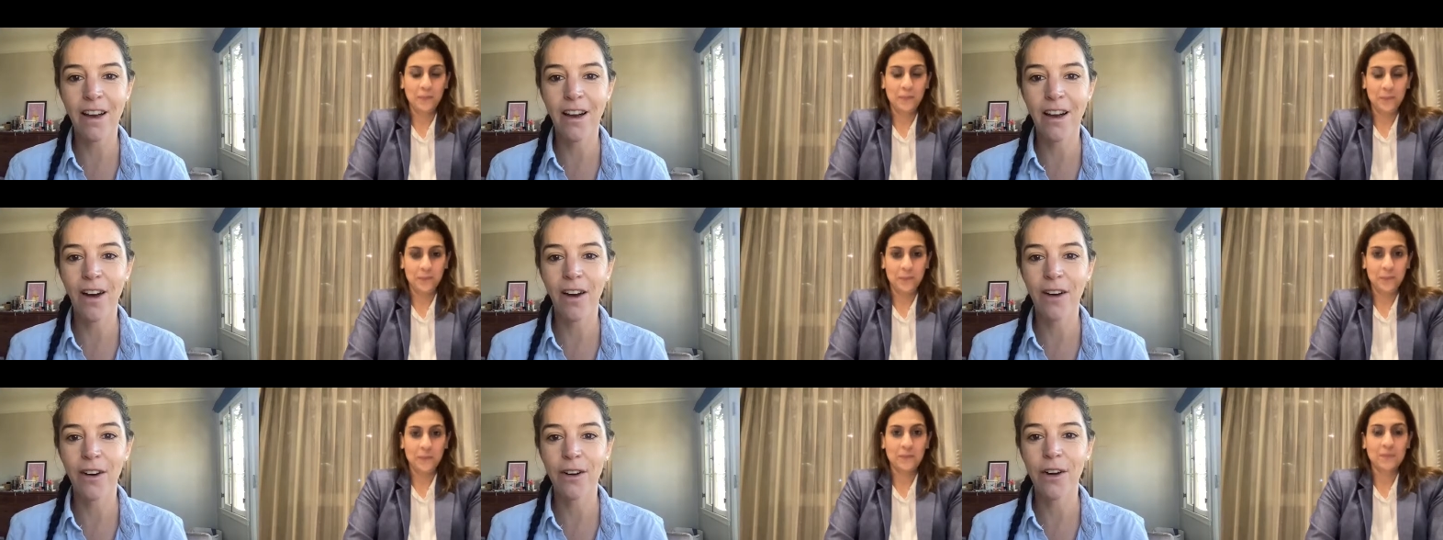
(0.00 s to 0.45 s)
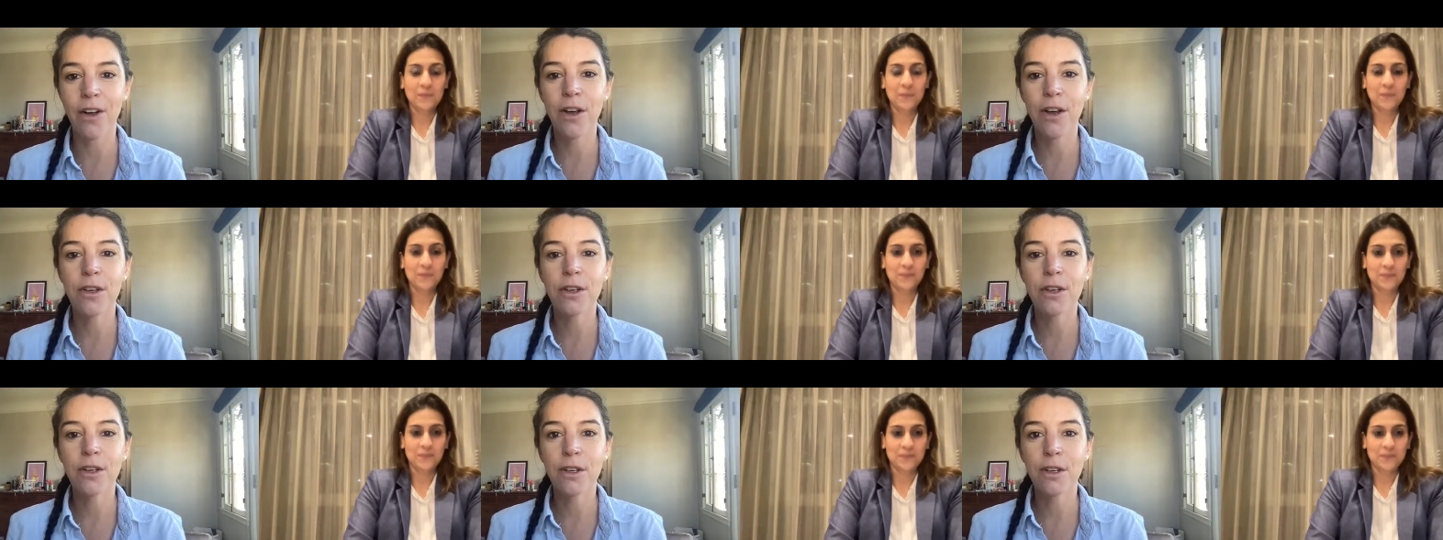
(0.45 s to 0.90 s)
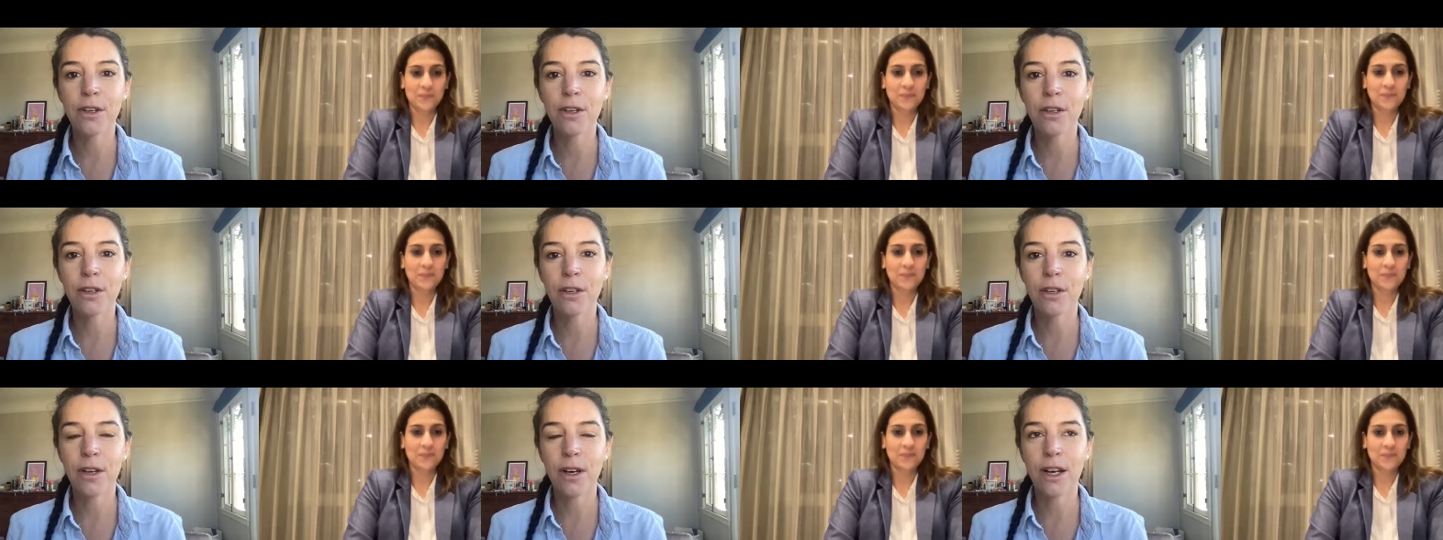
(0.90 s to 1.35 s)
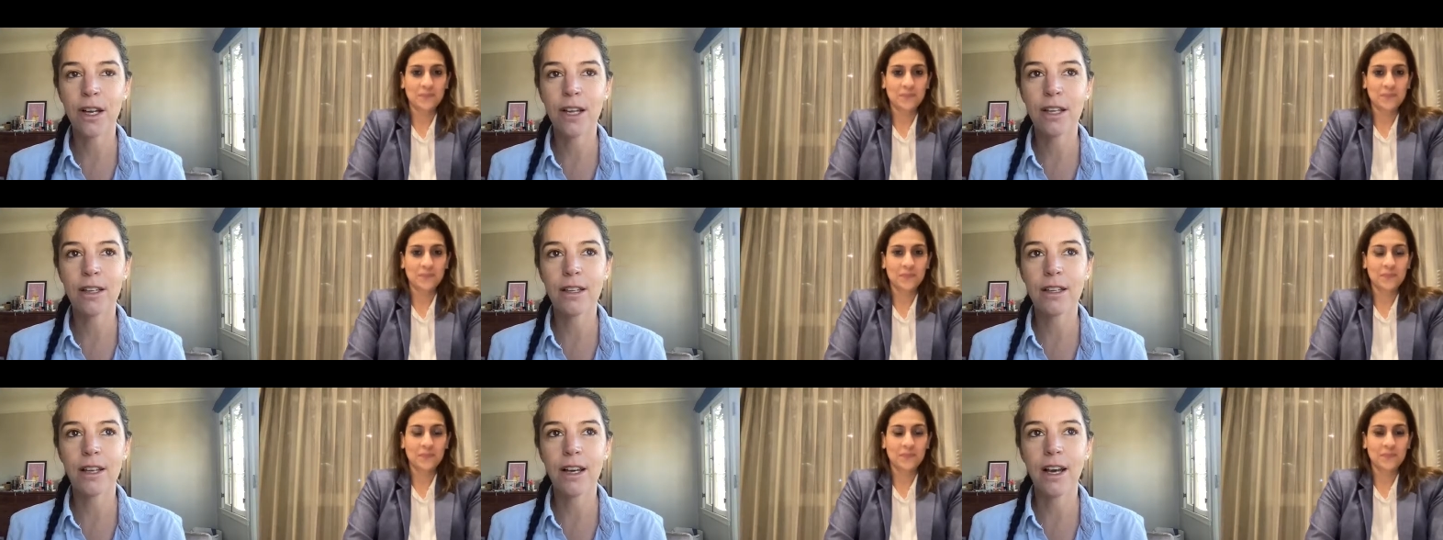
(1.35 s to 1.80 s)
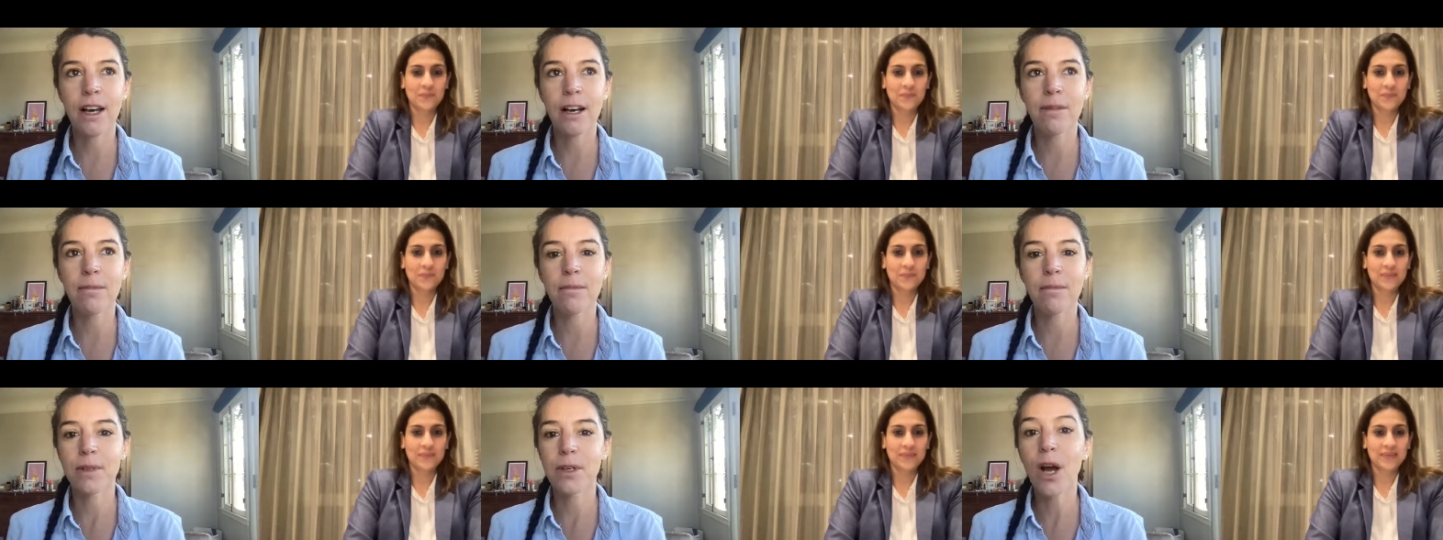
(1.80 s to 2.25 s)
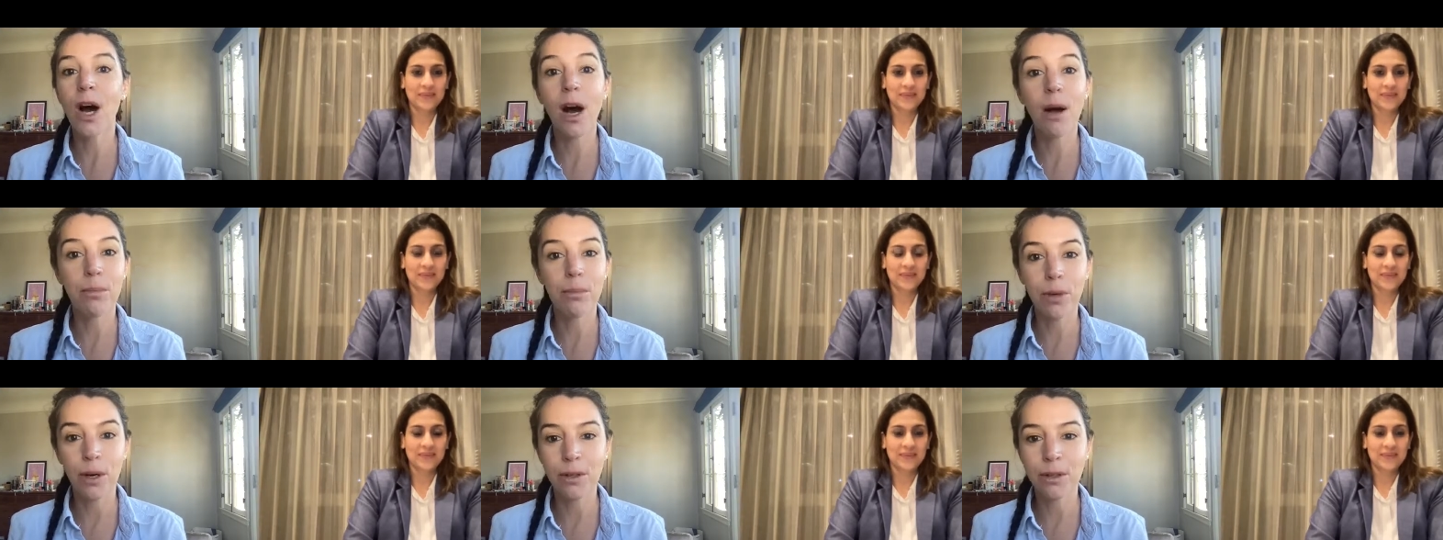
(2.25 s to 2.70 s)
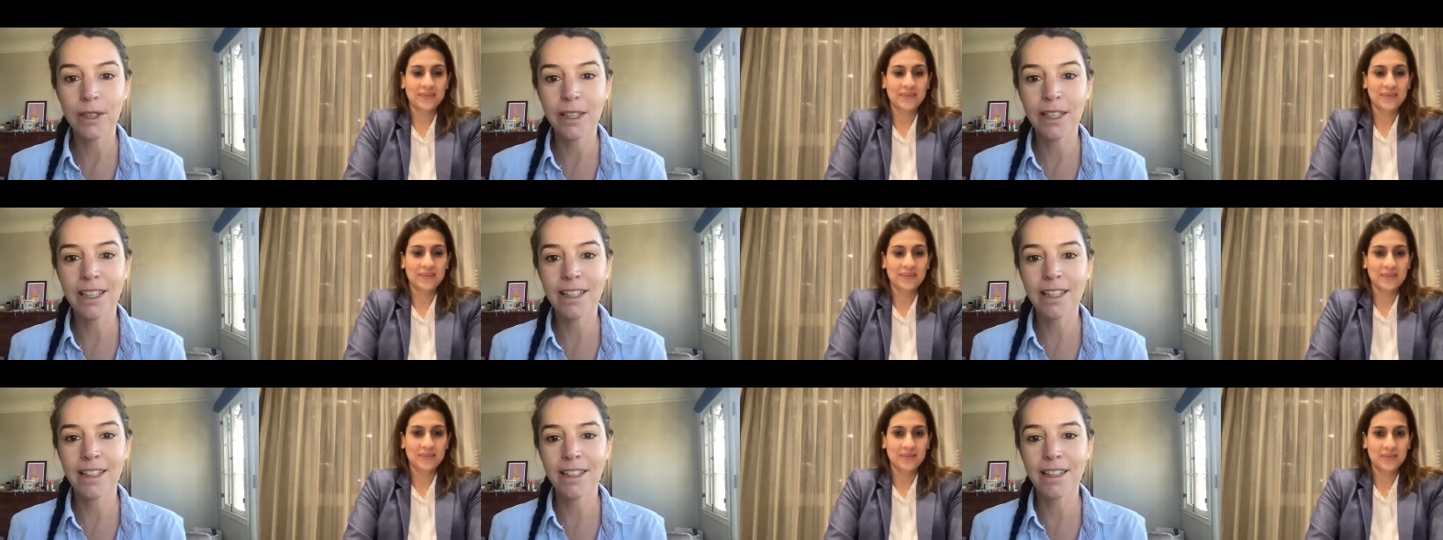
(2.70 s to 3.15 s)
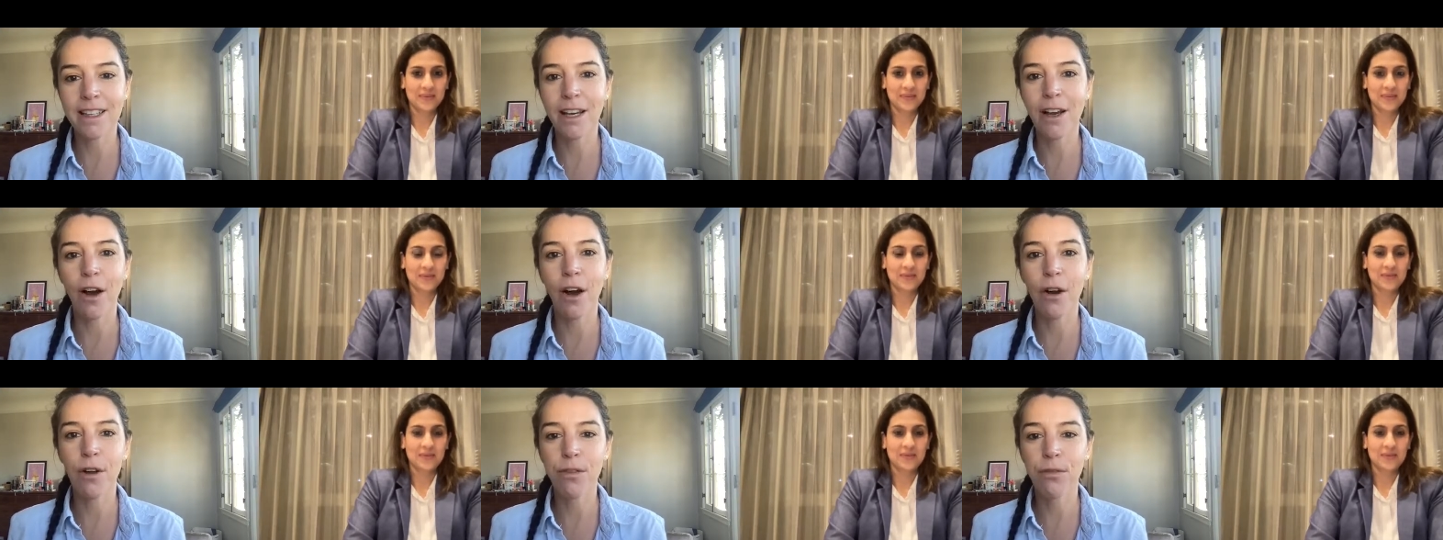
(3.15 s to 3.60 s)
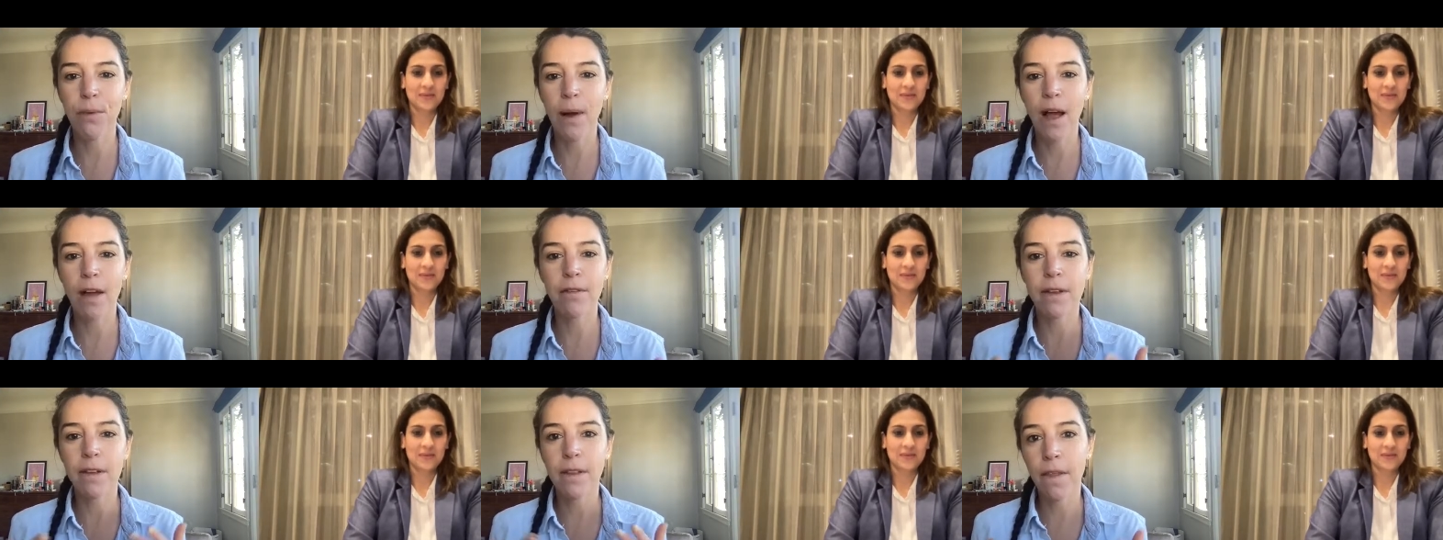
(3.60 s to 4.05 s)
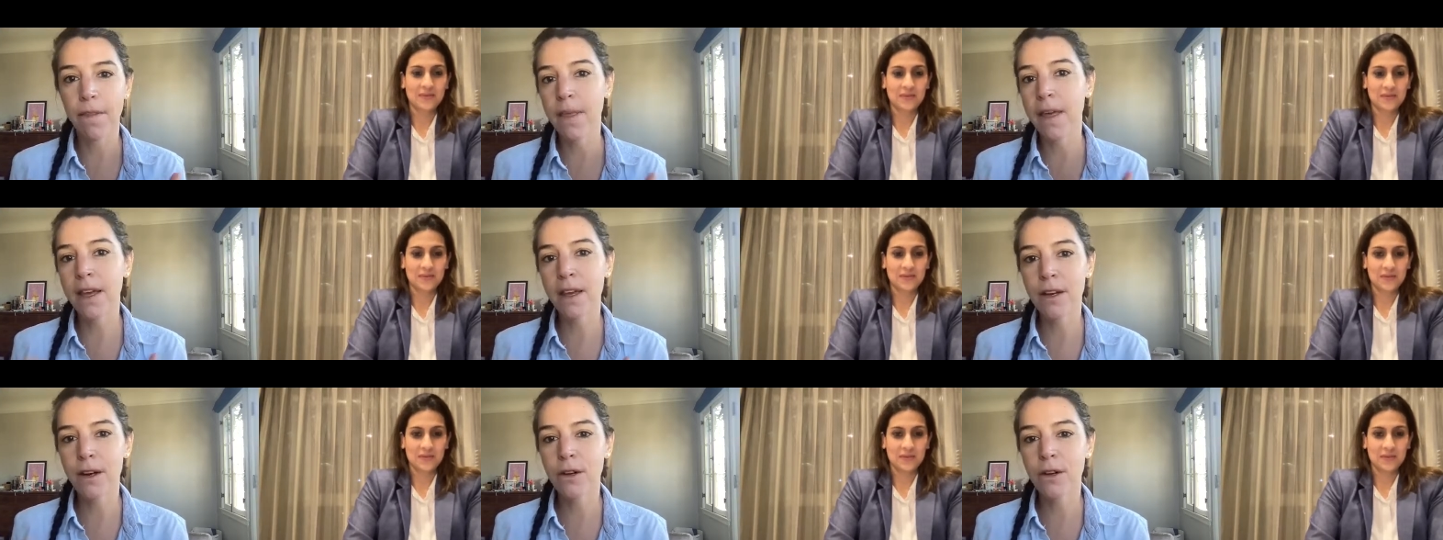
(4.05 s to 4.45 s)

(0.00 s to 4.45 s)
Speaker 1: are not broken, that they are thriving, that they can